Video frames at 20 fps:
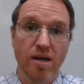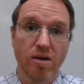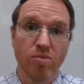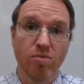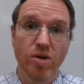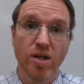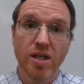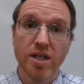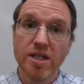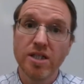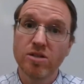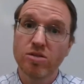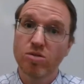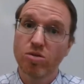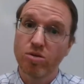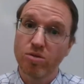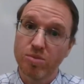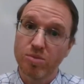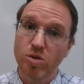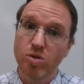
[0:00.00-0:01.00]
released
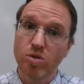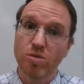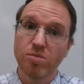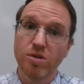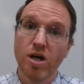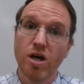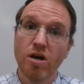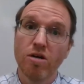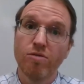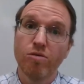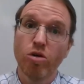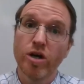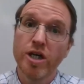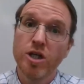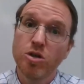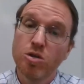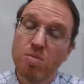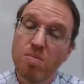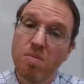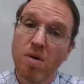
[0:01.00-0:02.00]
or absorbed for
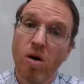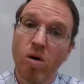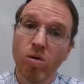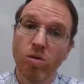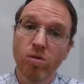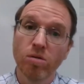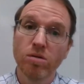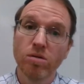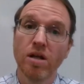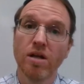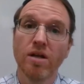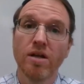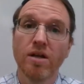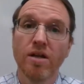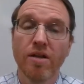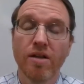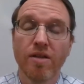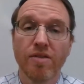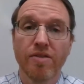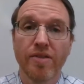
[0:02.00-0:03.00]
each mole
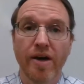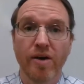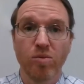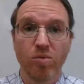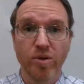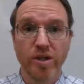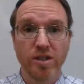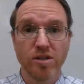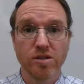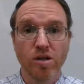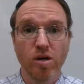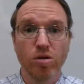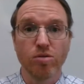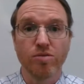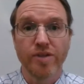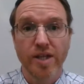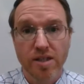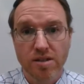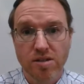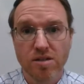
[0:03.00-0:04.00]
that we
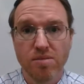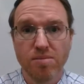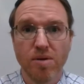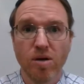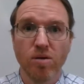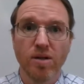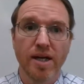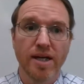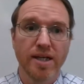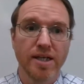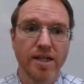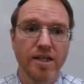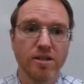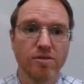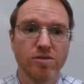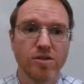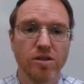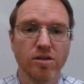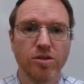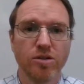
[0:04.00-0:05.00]
dissolve. That's the molar heat
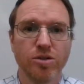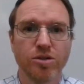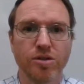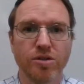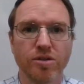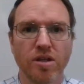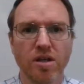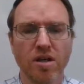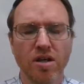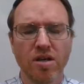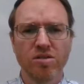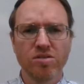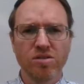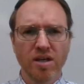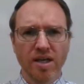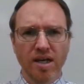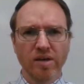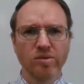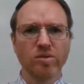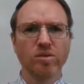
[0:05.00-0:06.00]
of solution.
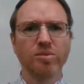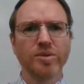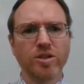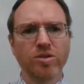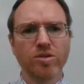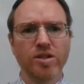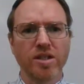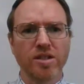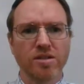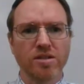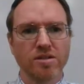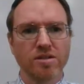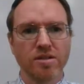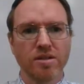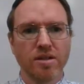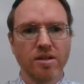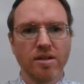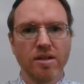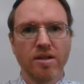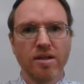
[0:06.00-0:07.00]
So how will we do this?
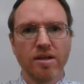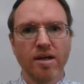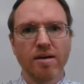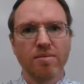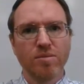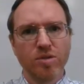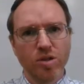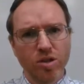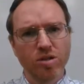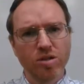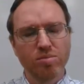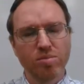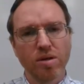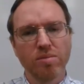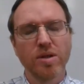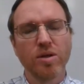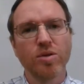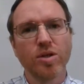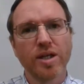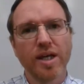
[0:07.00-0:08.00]
You can
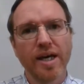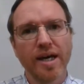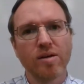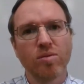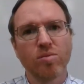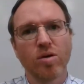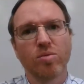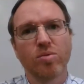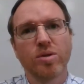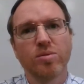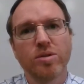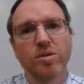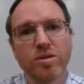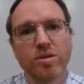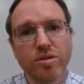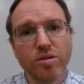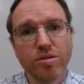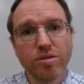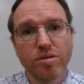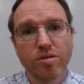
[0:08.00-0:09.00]
probably work out what we will
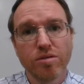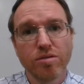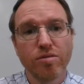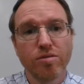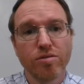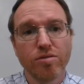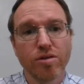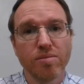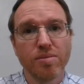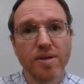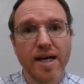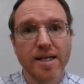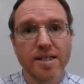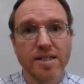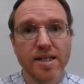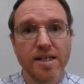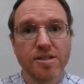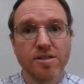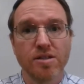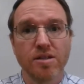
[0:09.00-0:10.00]
do from
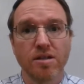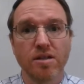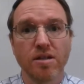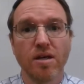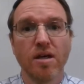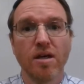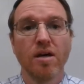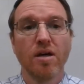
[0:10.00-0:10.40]
last lesson.